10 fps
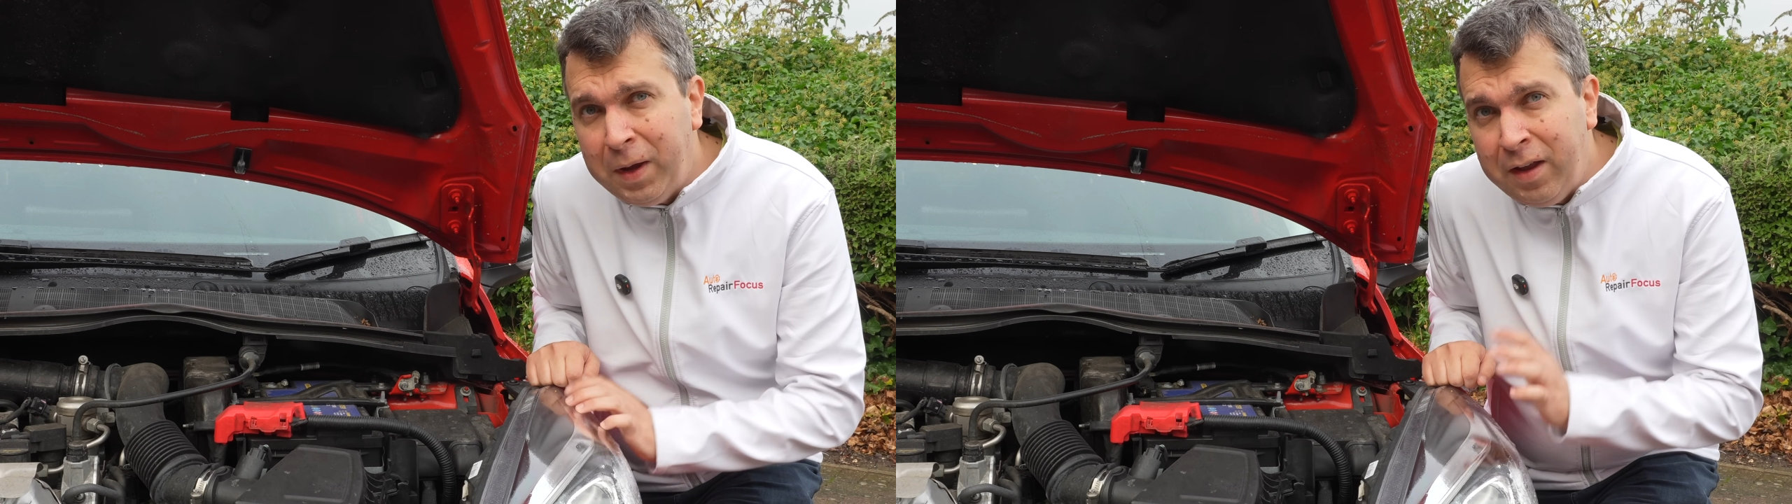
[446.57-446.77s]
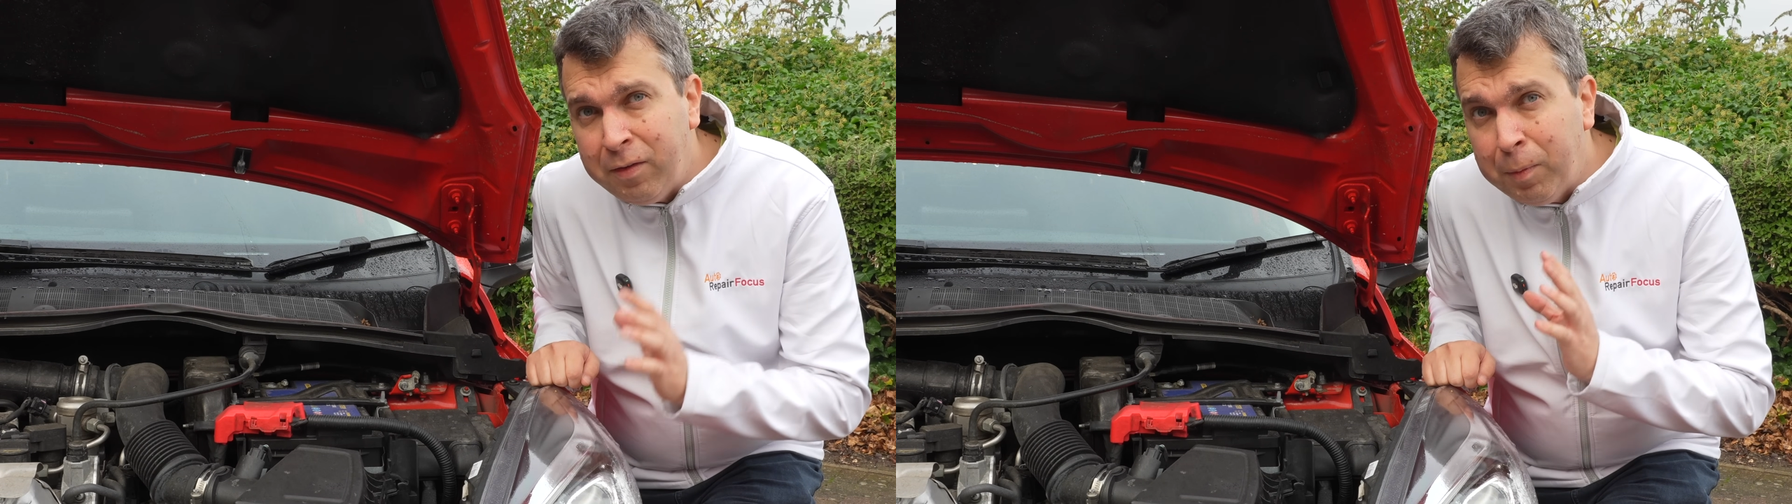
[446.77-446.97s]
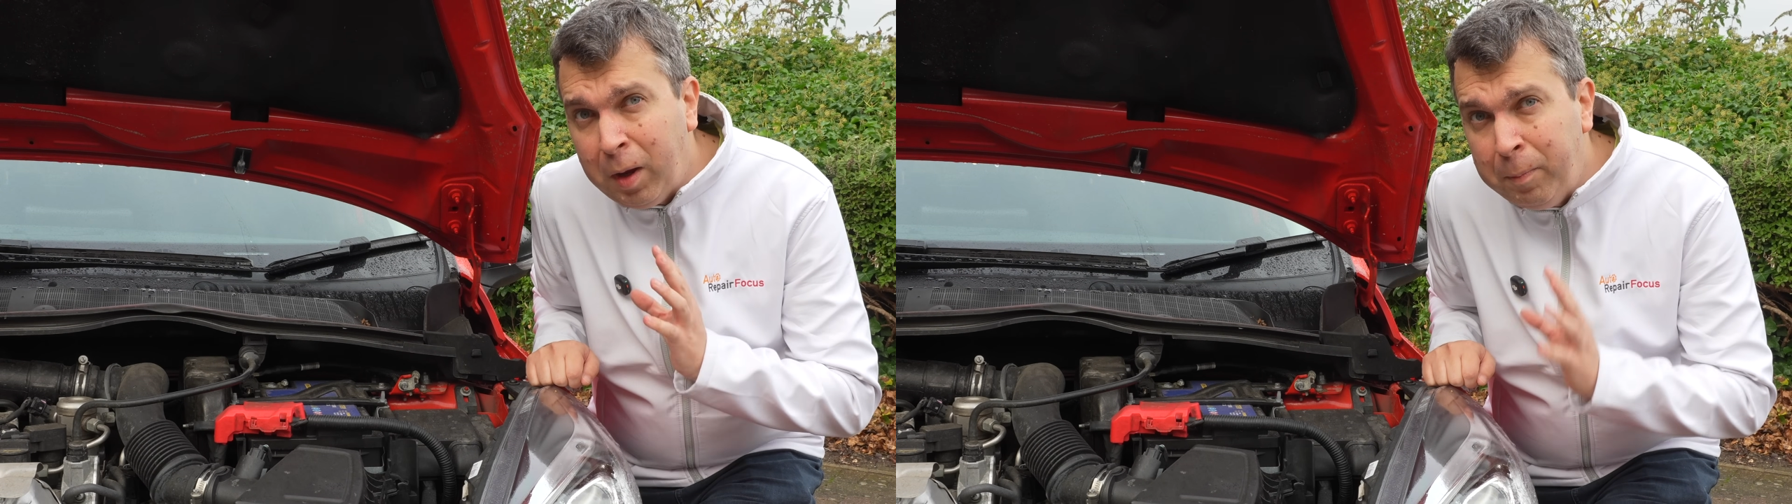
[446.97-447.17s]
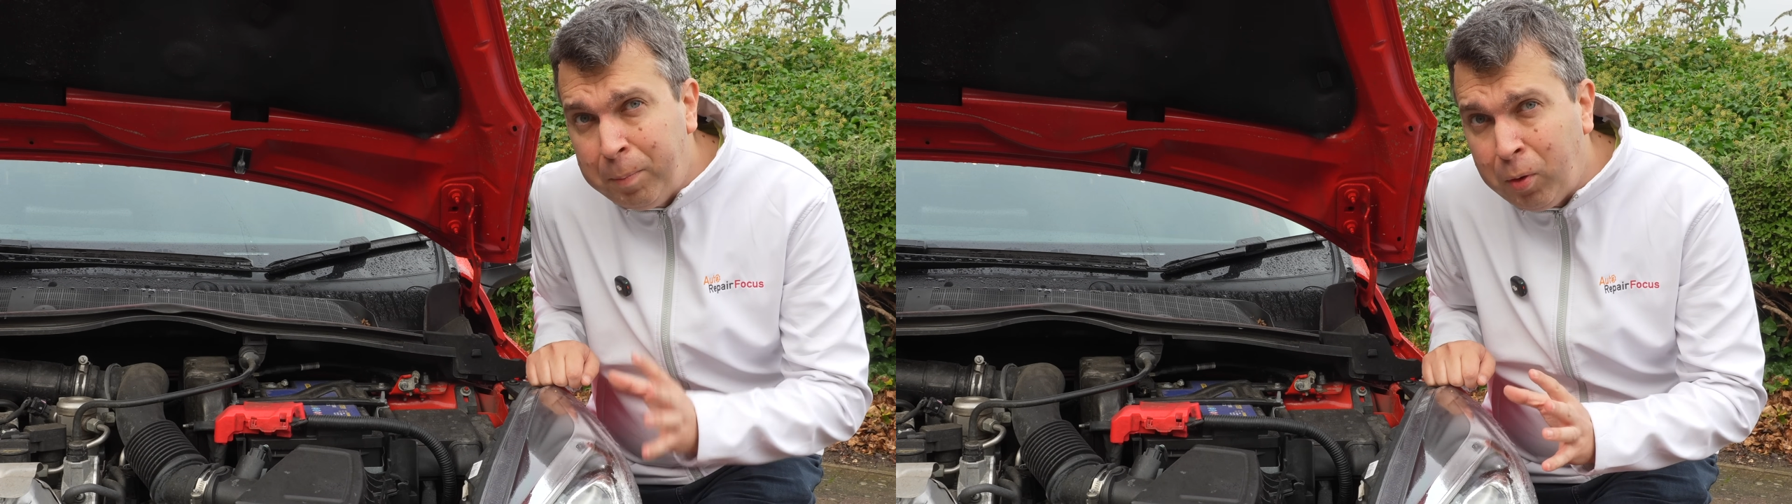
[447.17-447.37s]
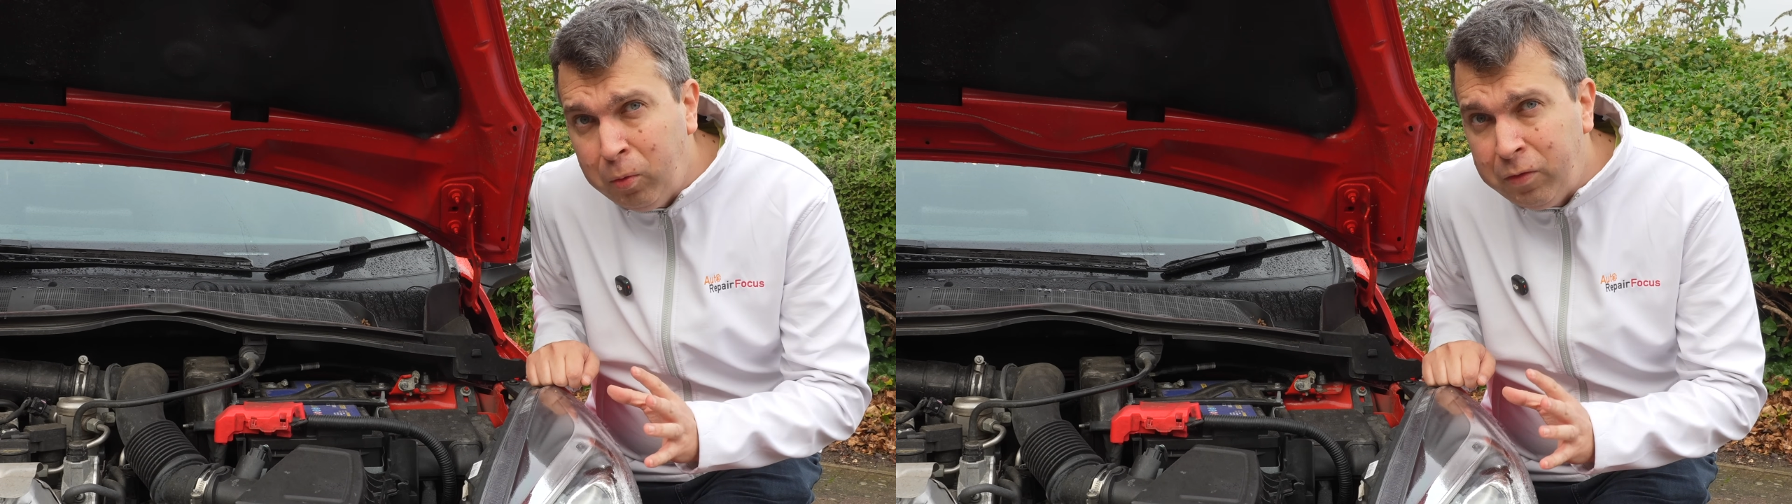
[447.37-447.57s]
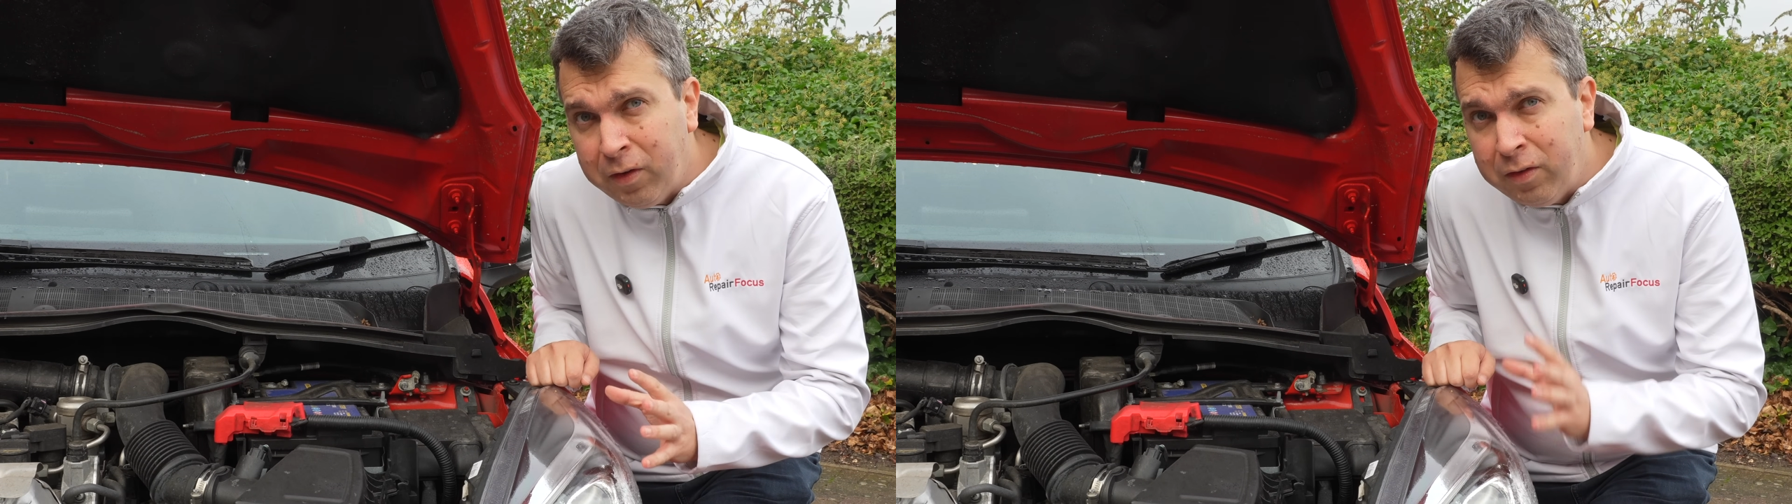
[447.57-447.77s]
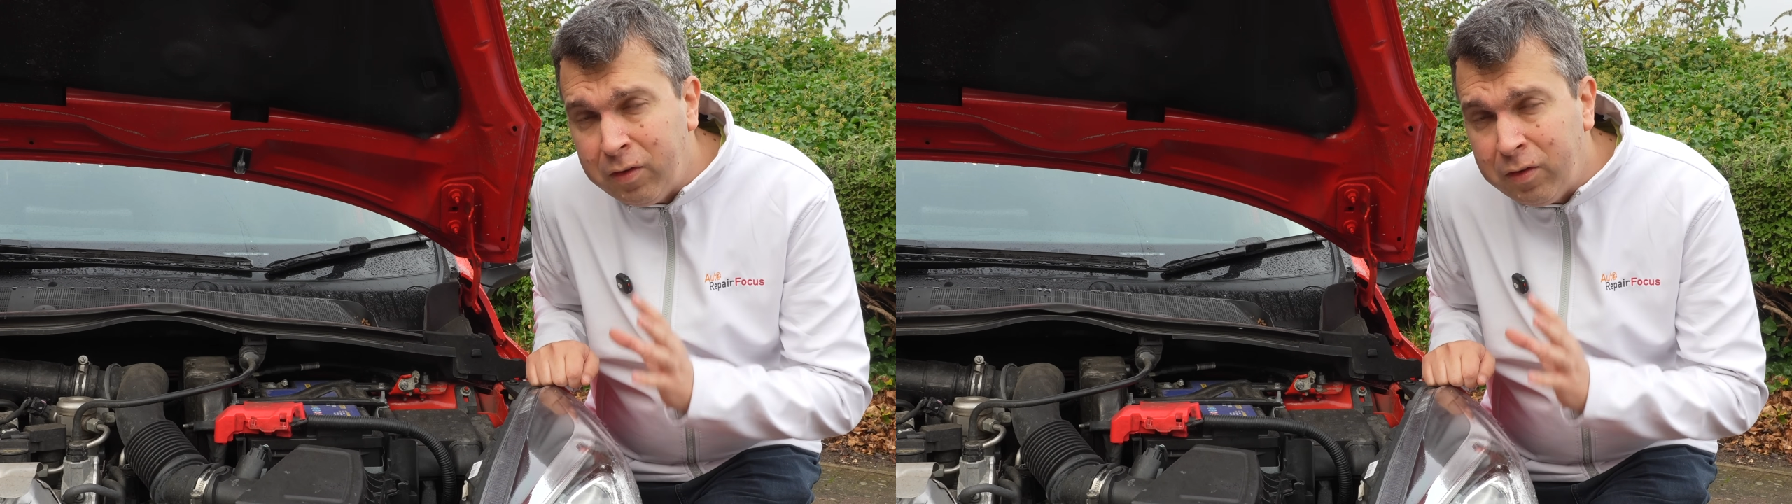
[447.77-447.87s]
it's important